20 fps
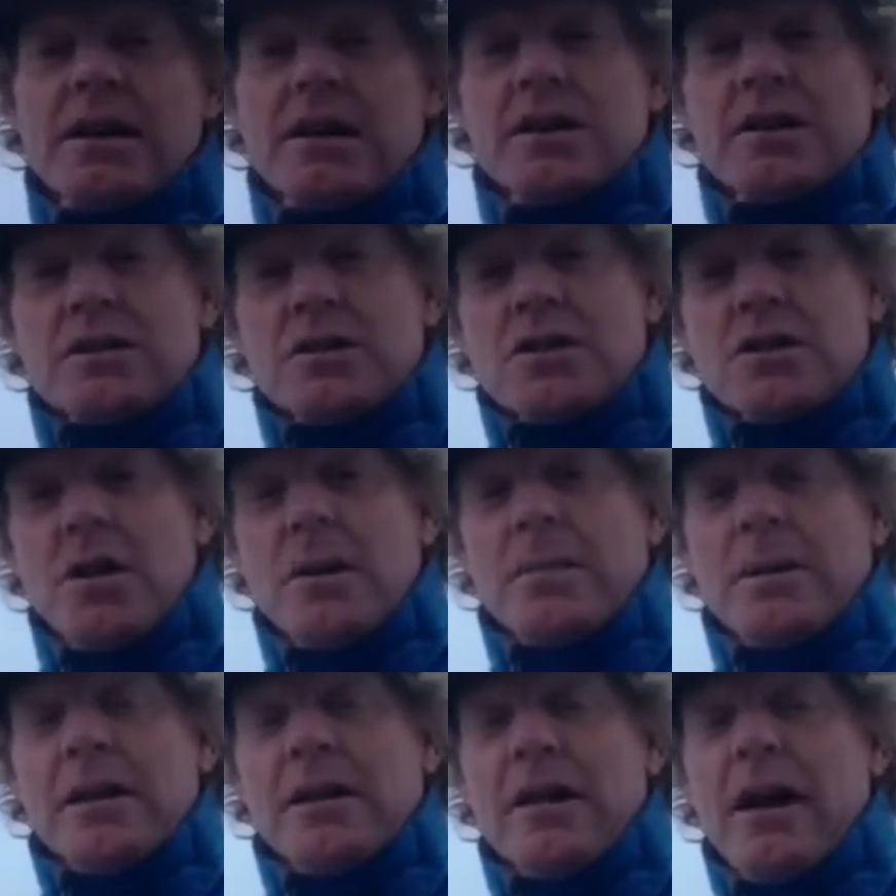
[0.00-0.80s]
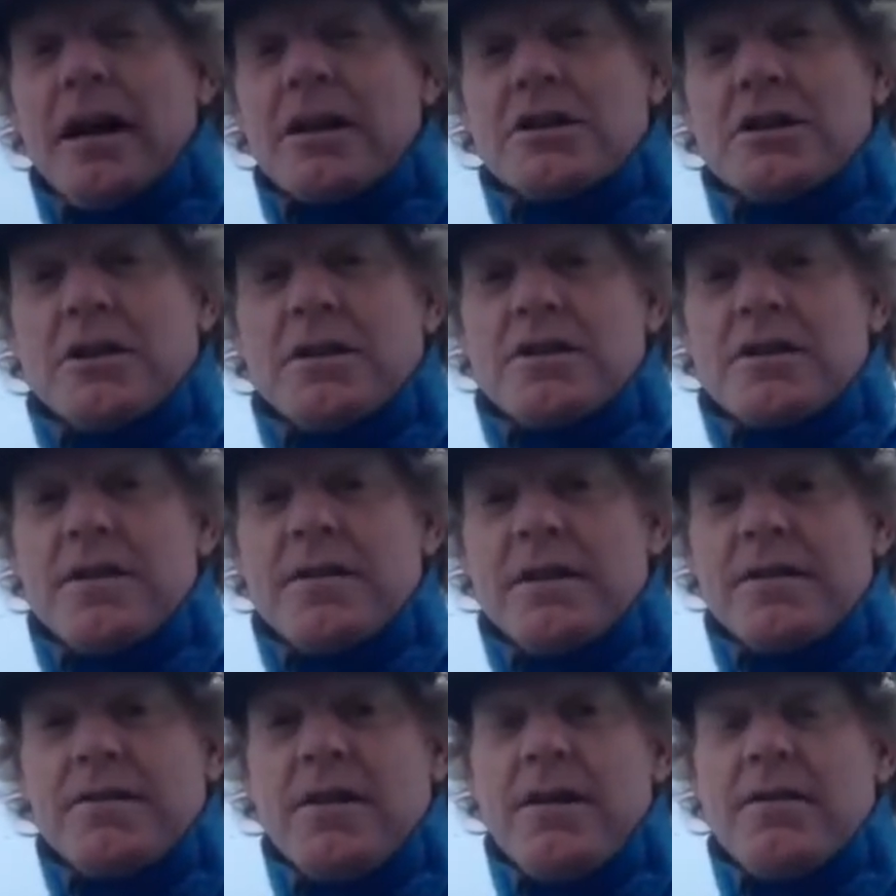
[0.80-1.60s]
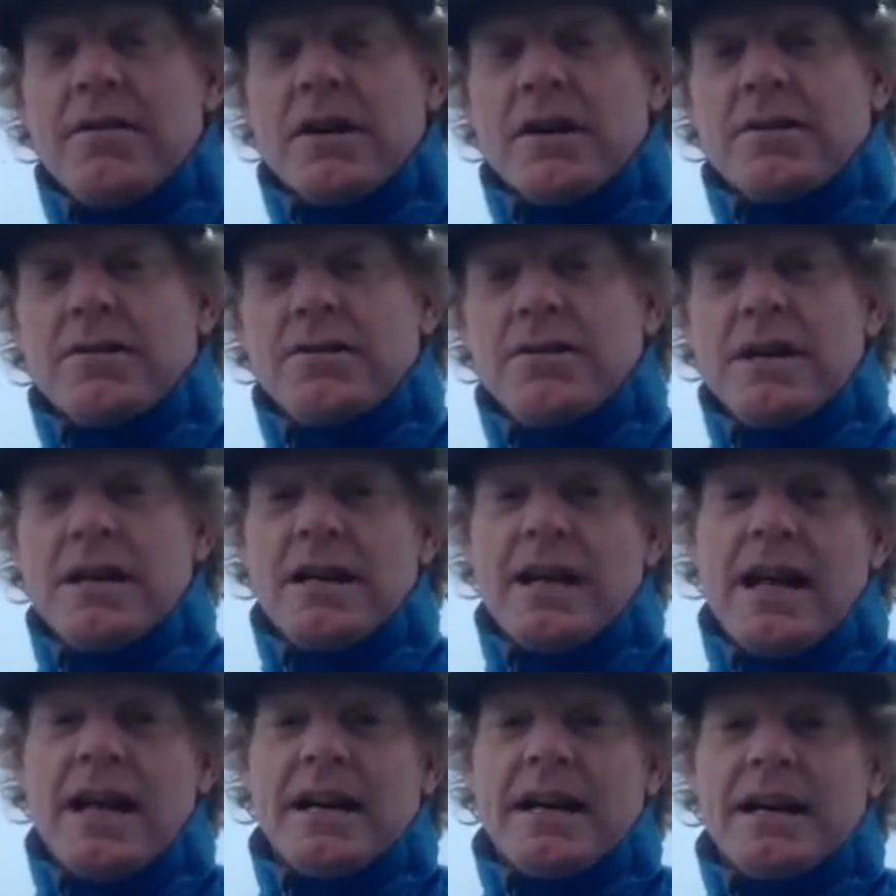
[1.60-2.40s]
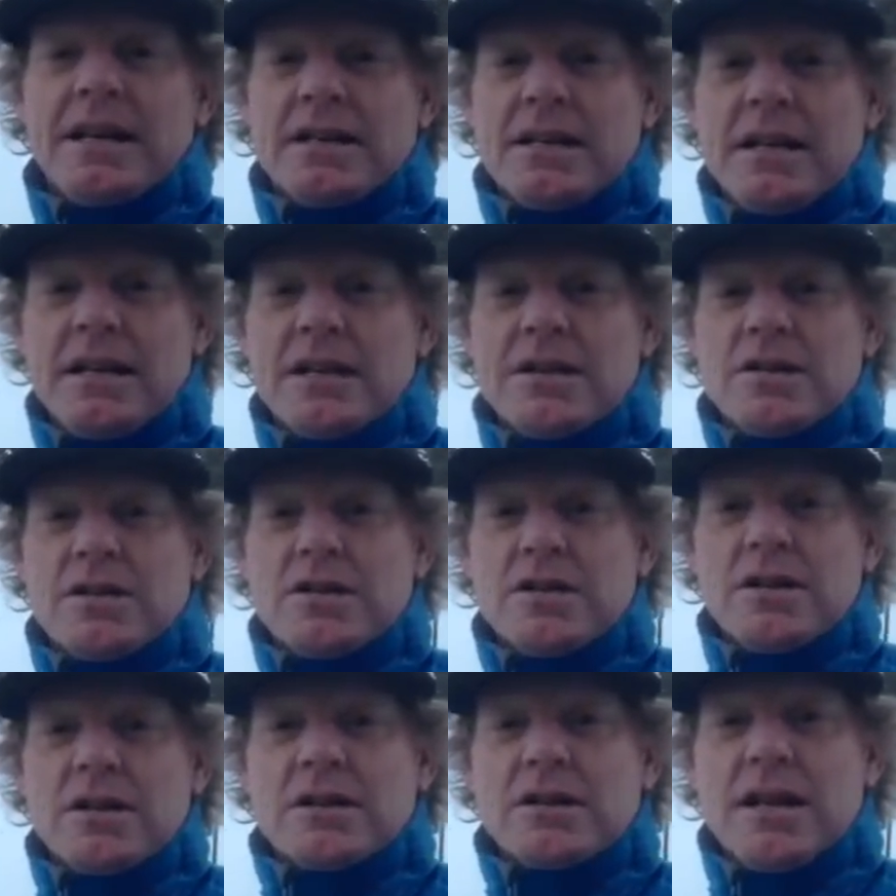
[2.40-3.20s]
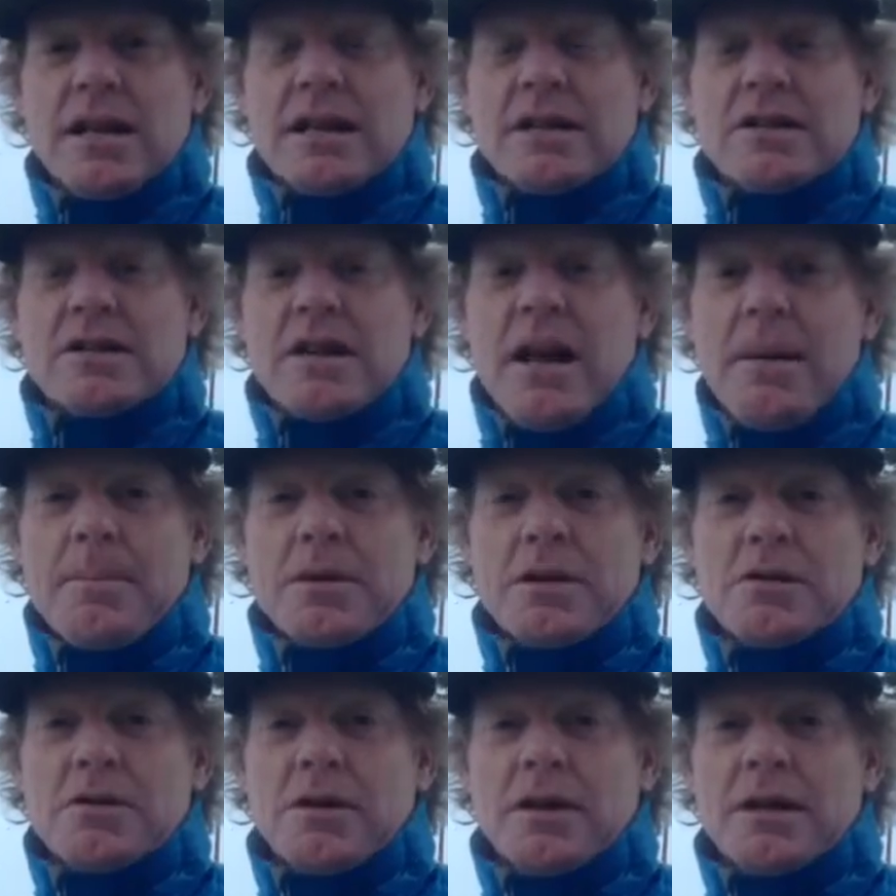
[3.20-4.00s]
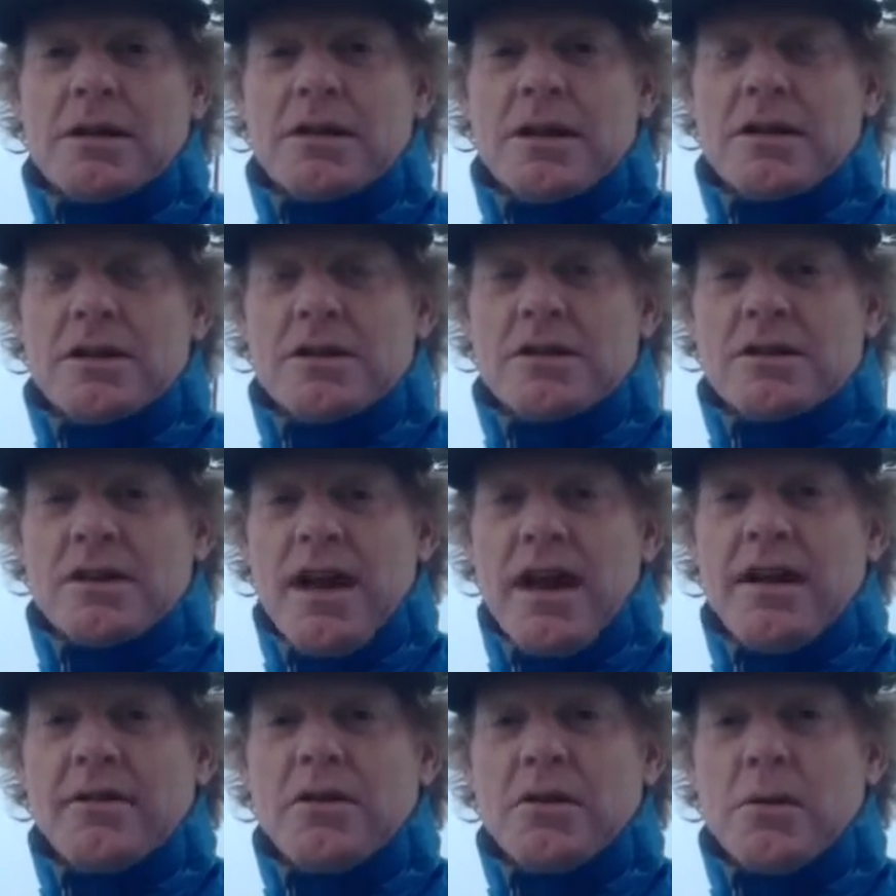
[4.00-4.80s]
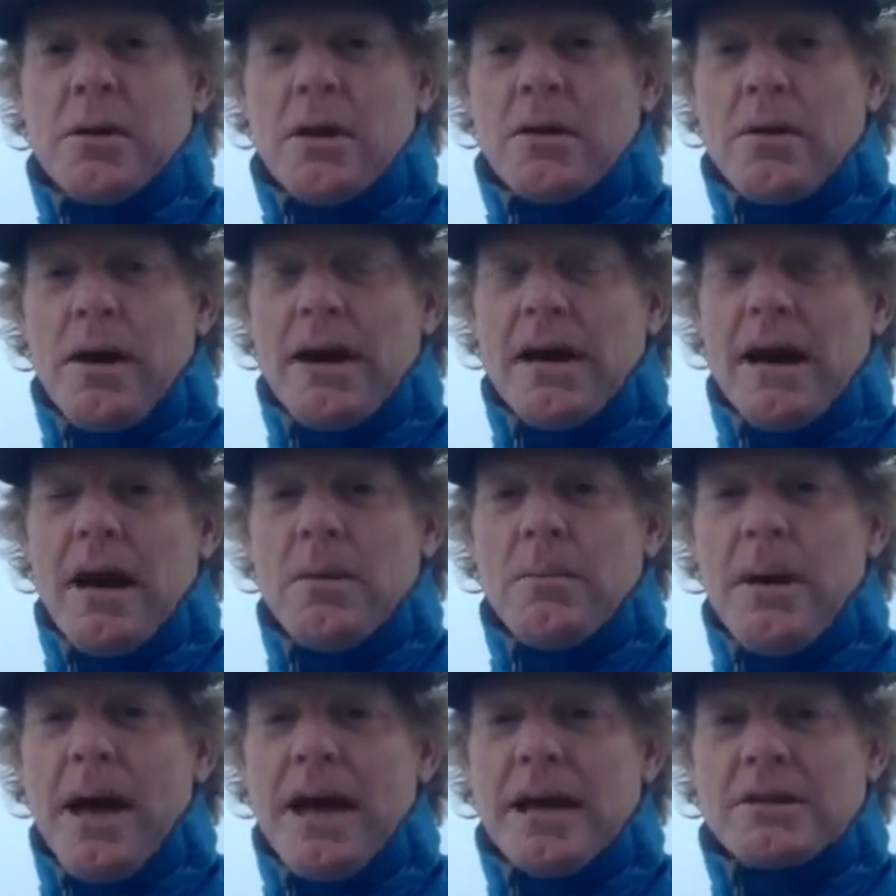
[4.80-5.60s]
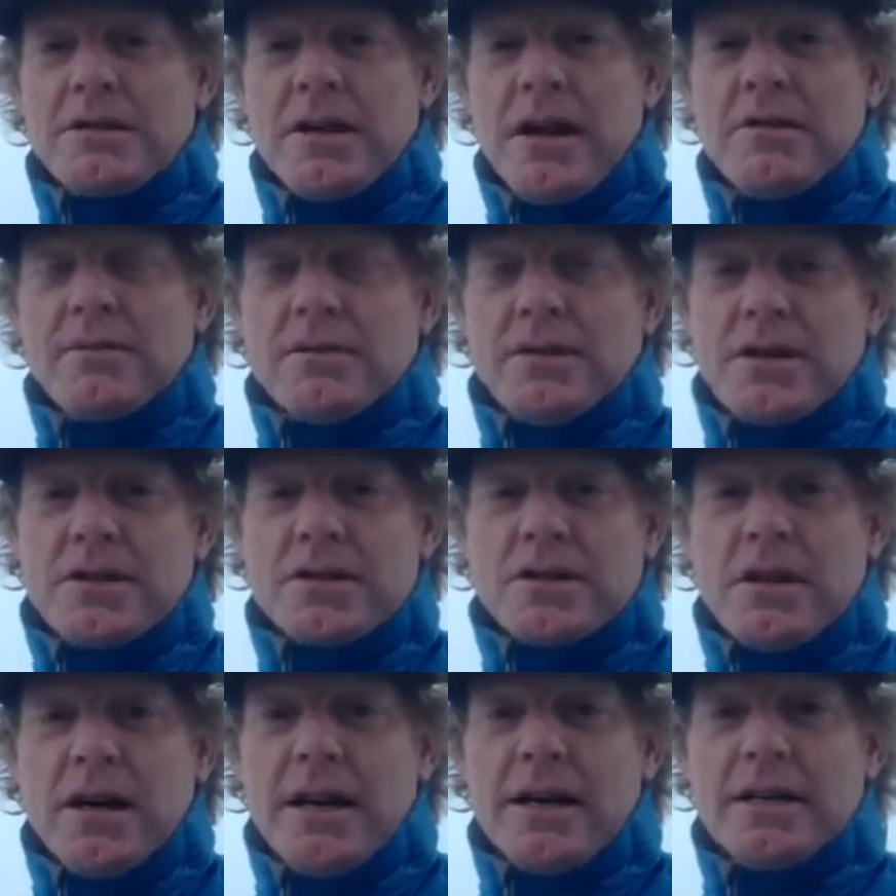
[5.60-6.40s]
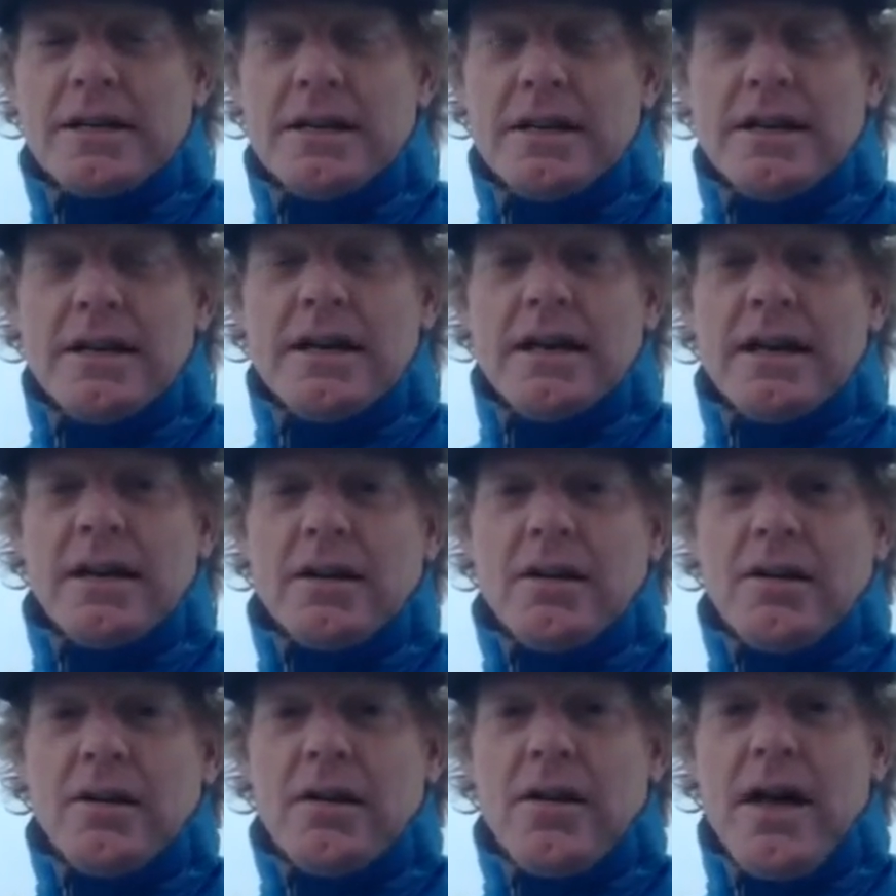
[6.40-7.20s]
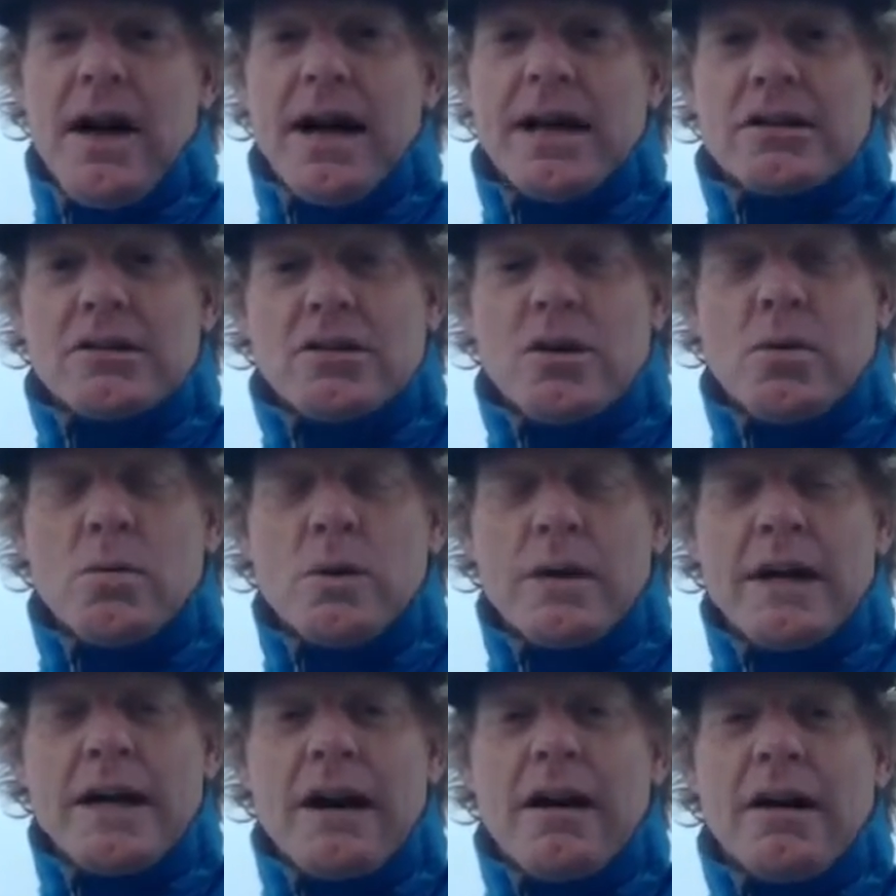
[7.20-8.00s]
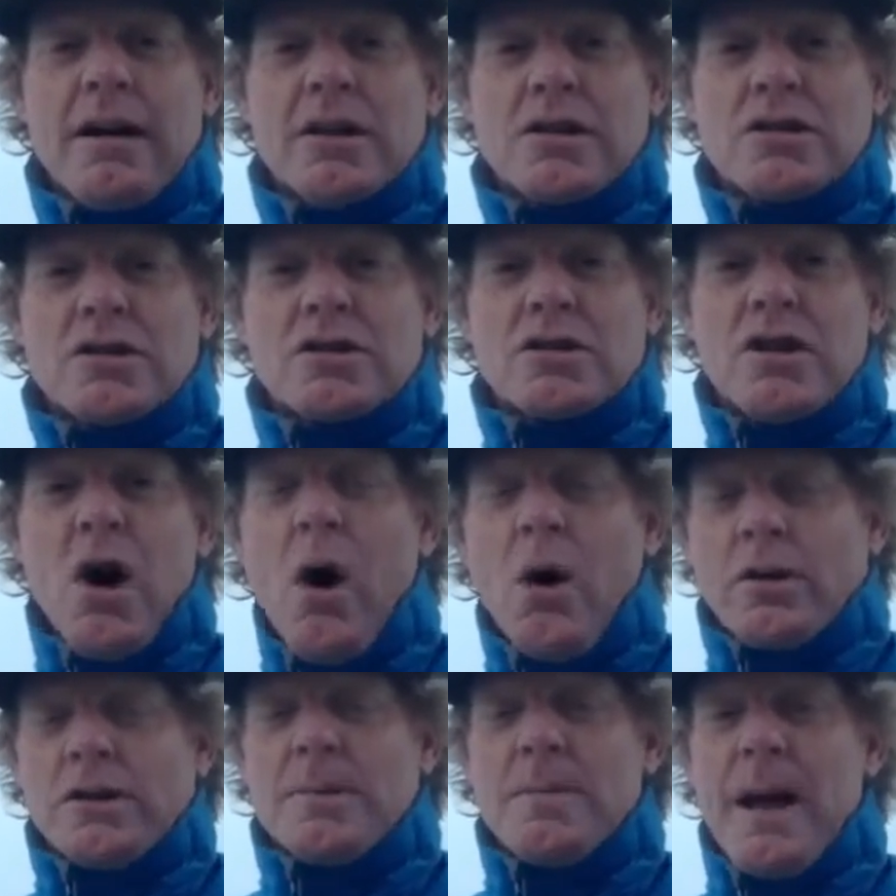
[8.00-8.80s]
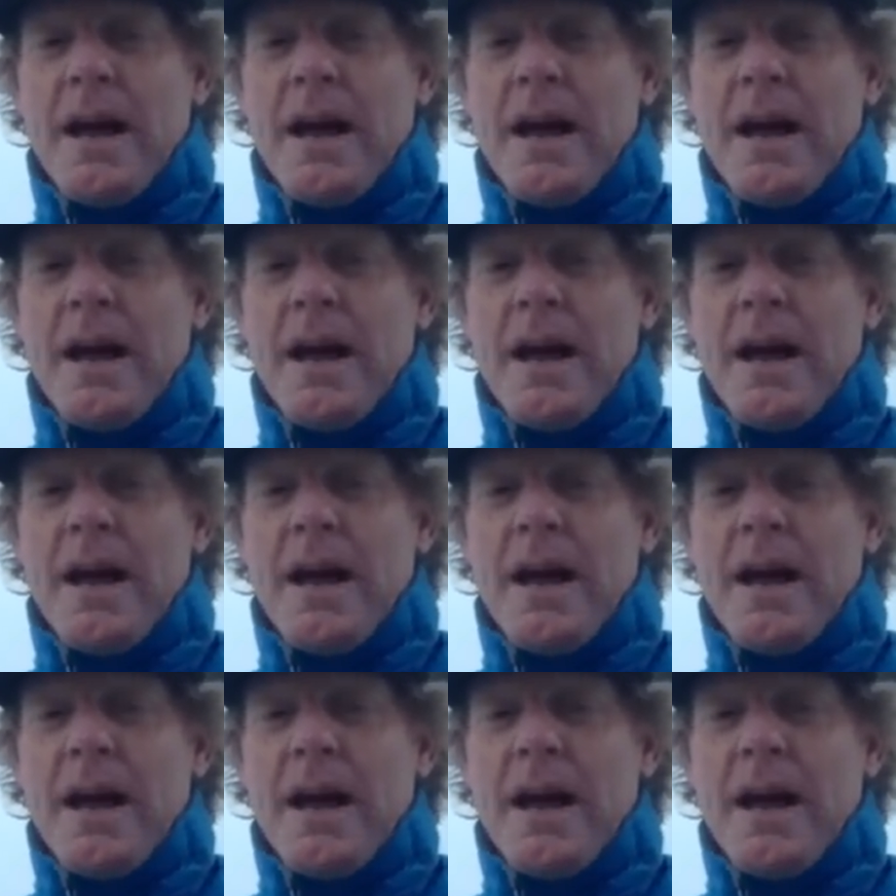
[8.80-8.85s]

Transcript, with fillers: know, show up at a lodge here at 7,500 feet, and it is just exceptional conditions everywhere right now, backside, front side, and all of that. So we are stoked,